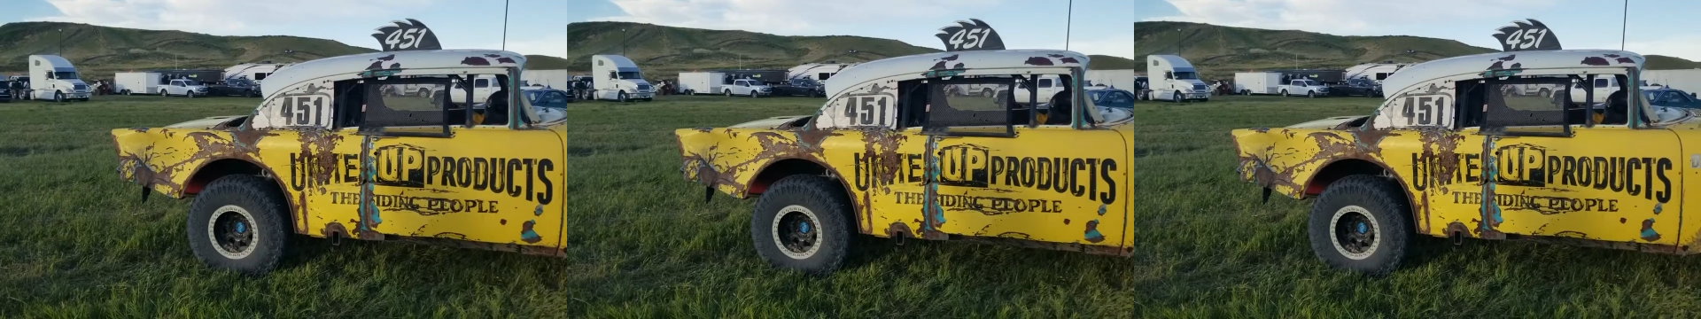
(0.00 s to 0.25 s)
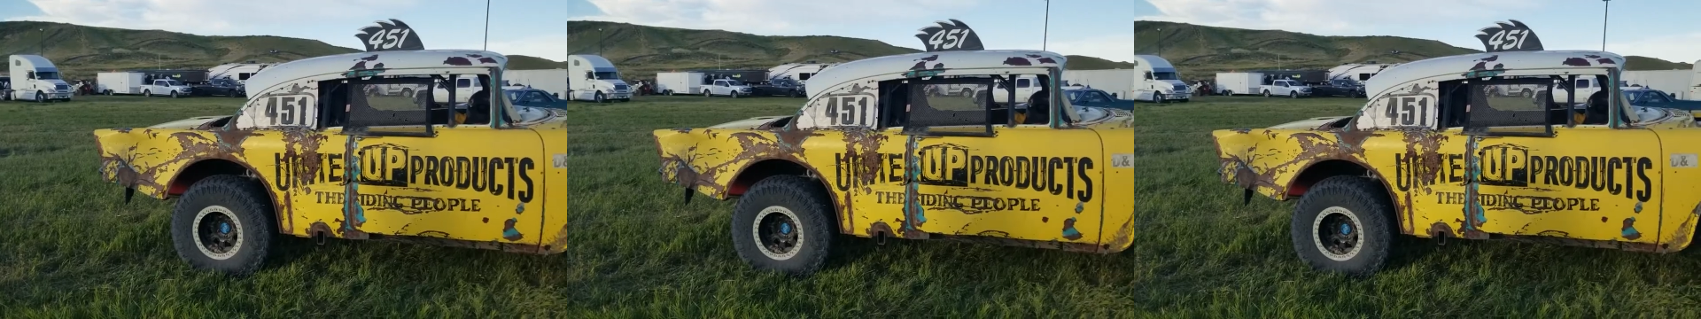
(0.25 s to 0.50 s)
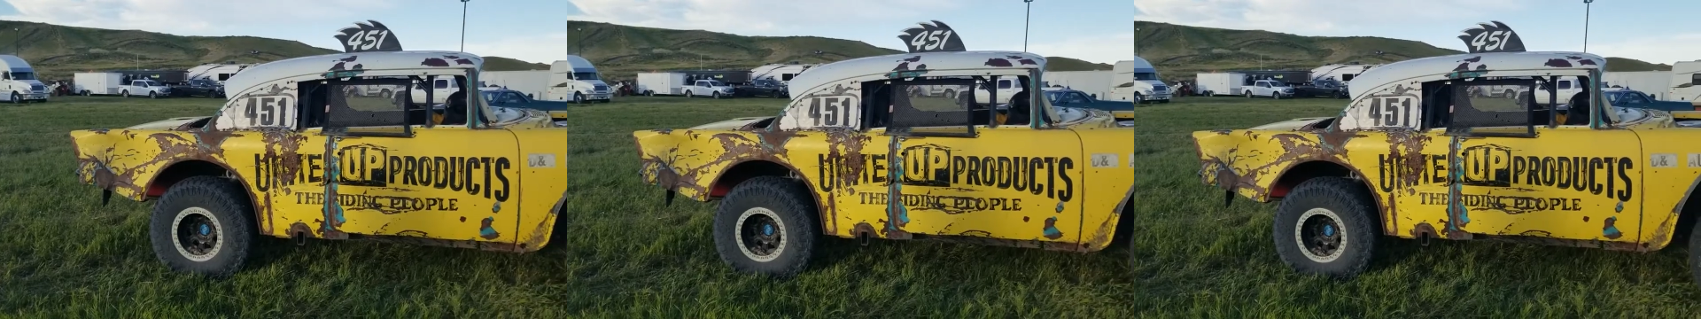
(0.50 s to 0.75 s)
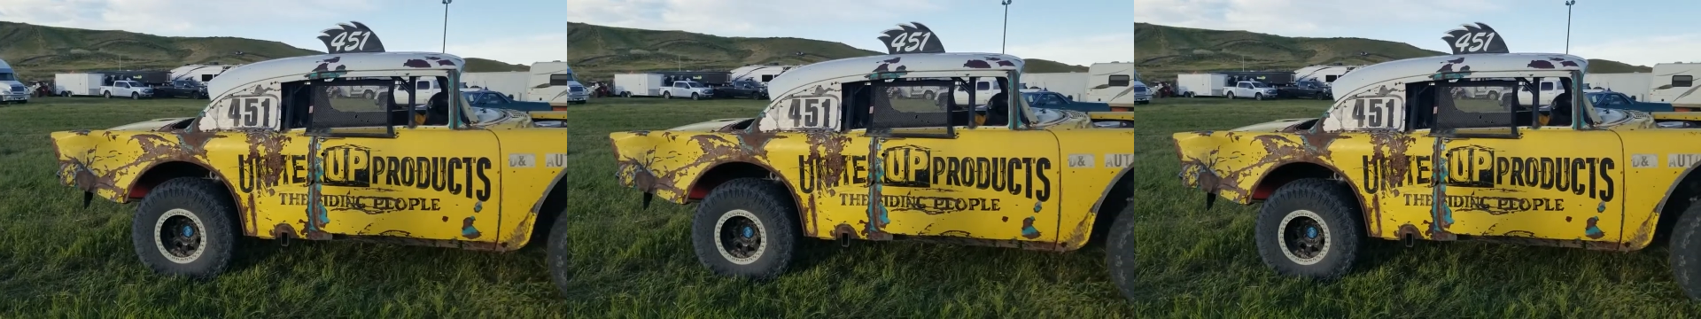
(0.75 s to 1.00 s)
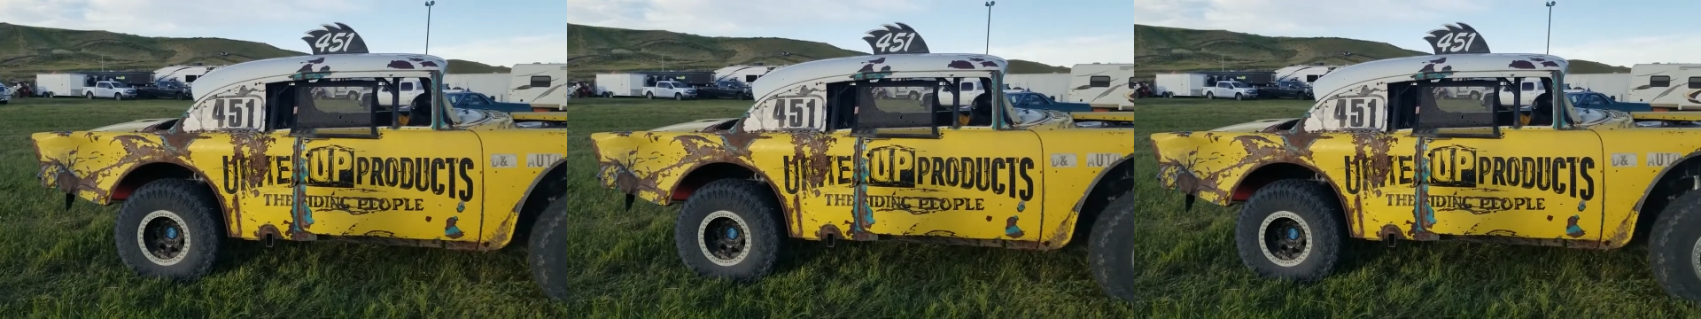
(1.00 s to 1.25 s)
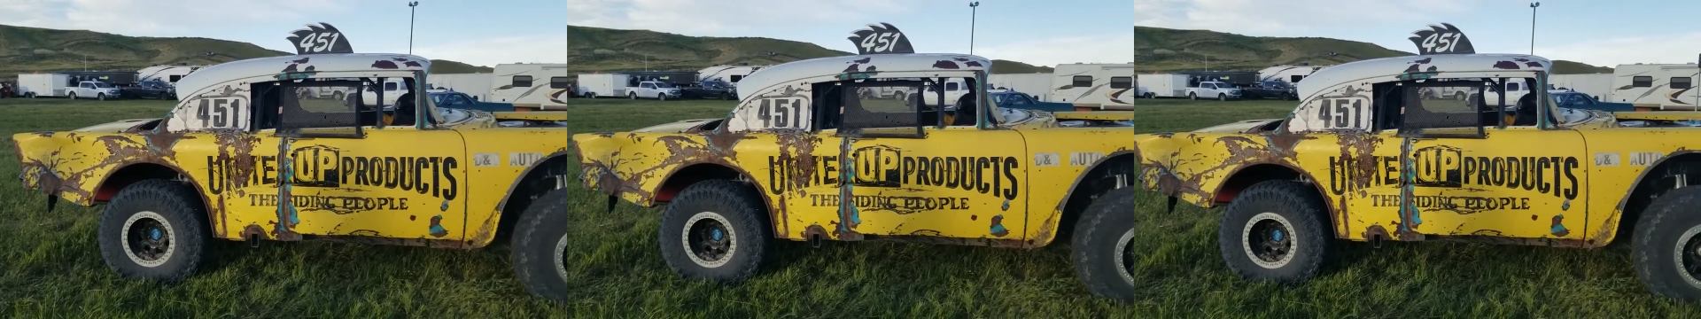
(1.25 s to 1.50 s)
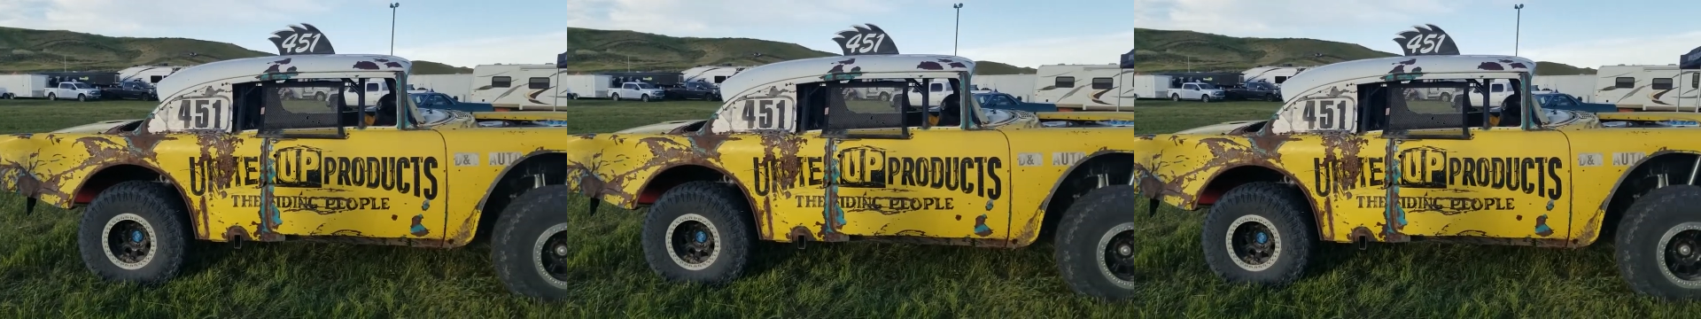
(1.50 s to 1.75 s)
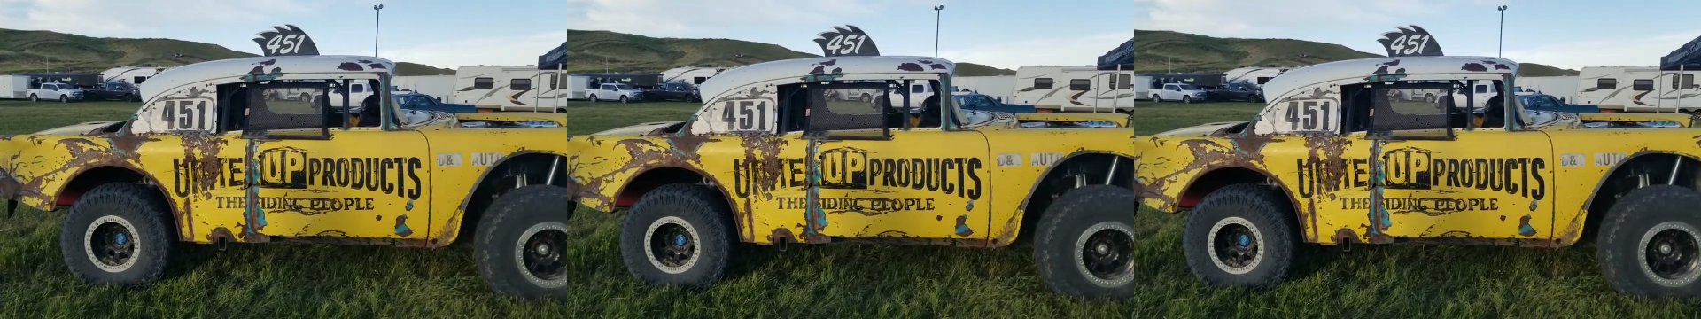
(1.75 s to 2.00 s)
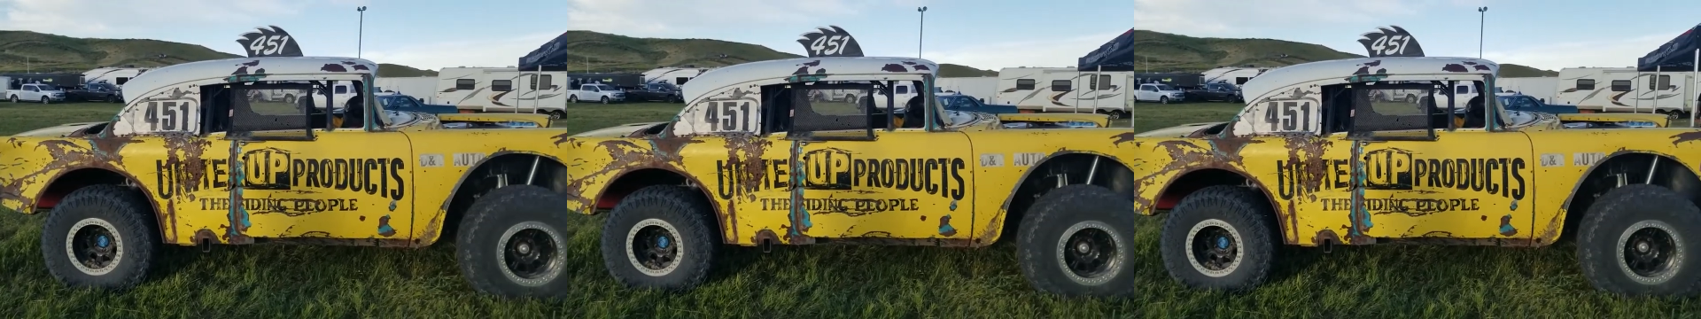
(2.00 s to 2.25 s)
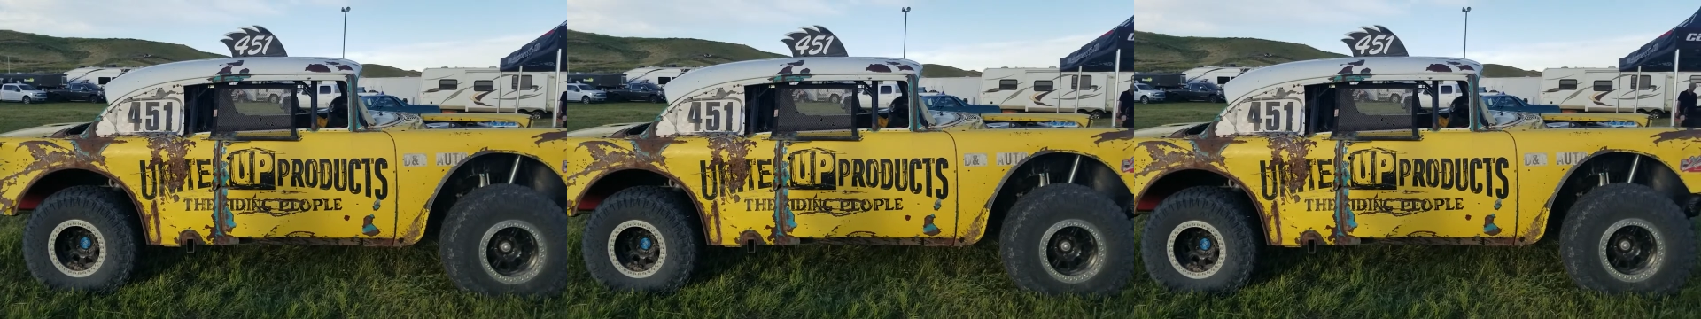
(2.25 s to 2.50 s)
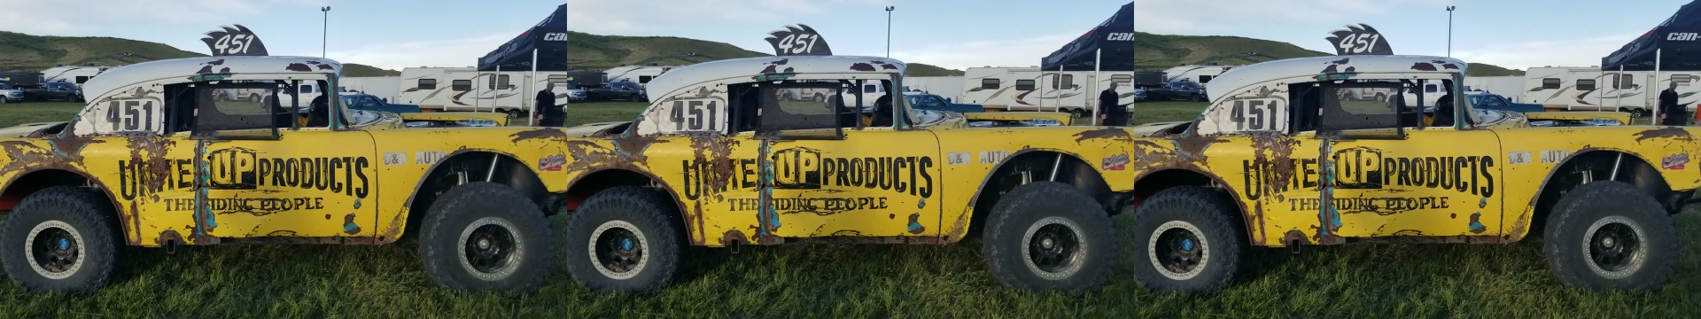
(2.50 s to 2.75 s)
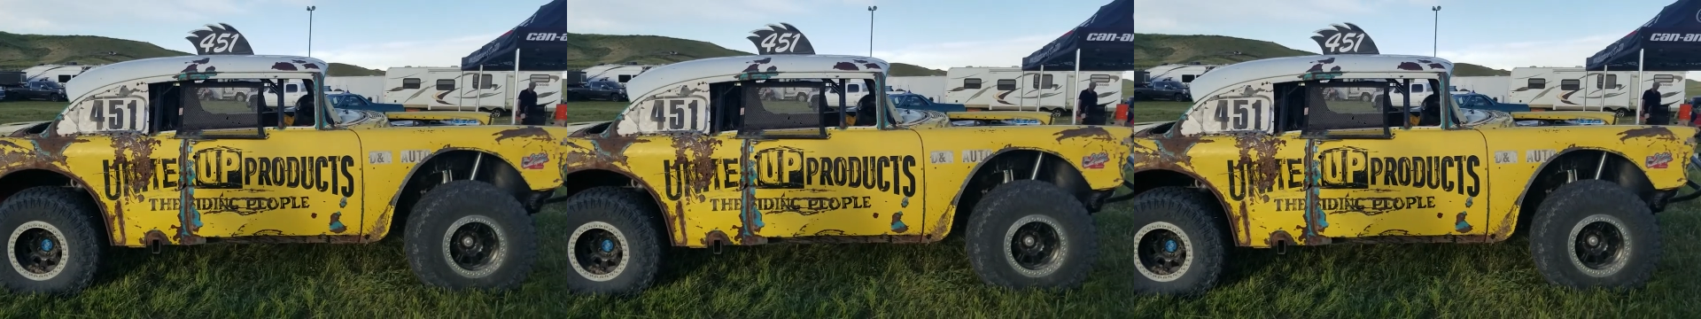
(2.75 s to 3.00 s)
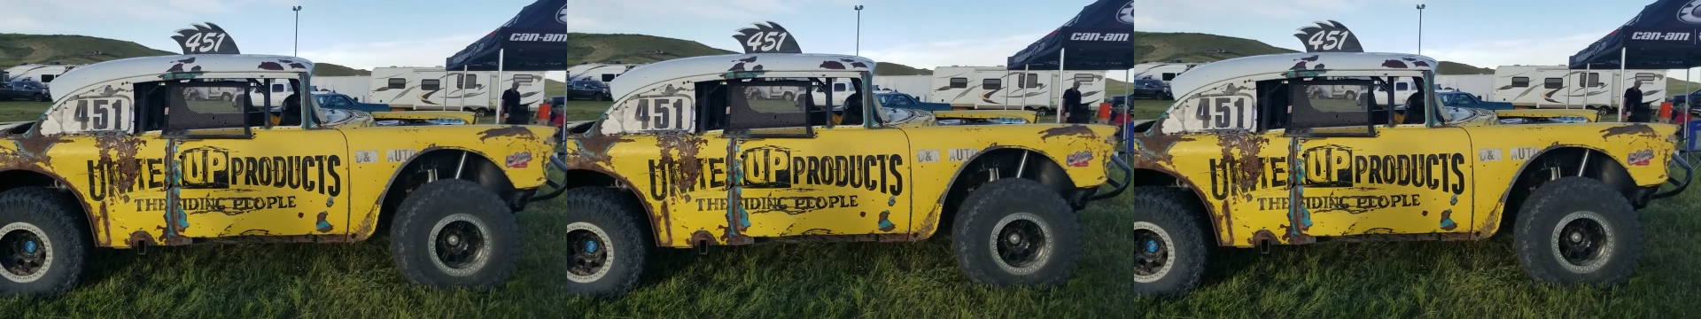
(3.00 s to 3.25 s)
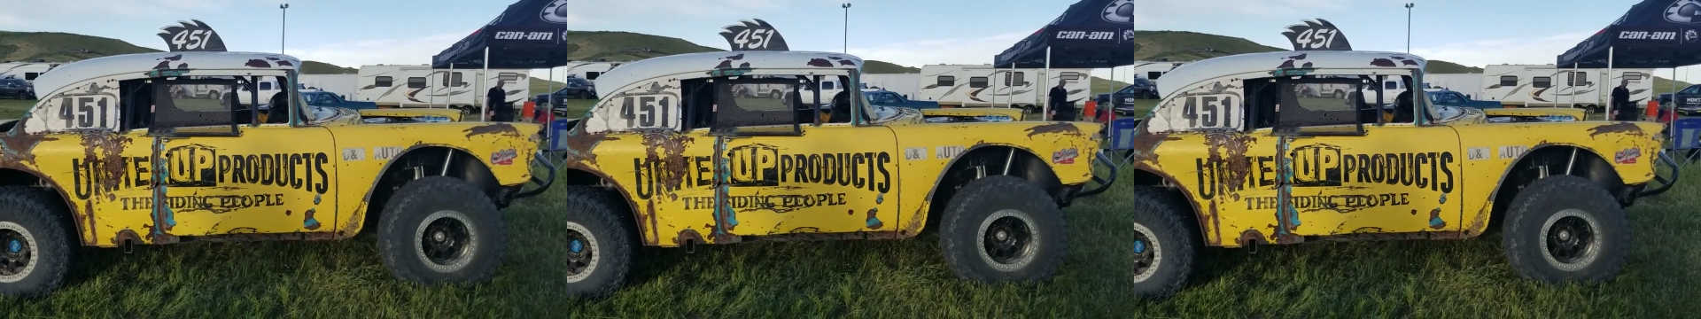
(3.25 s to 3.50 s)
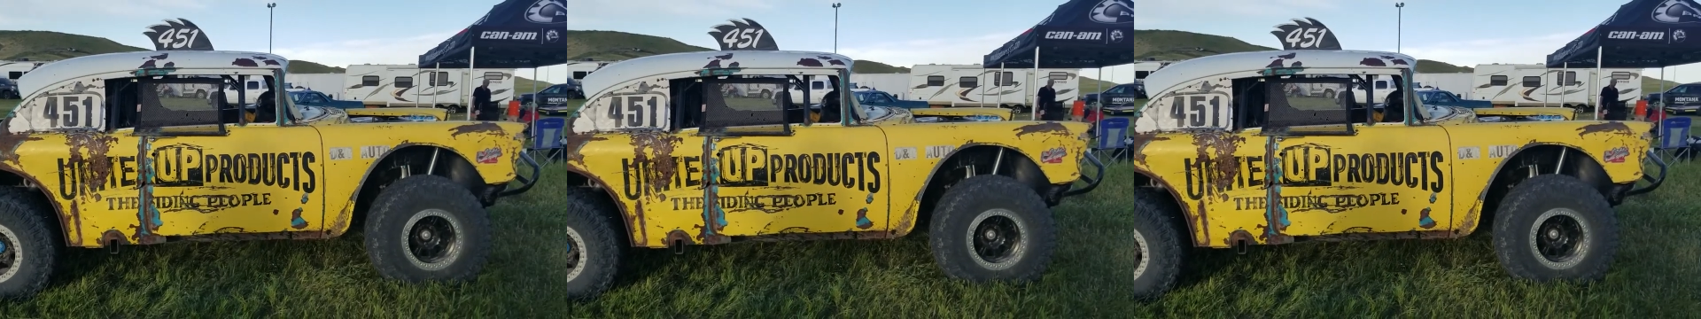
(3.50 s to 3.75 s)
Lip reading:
(no speaker visible)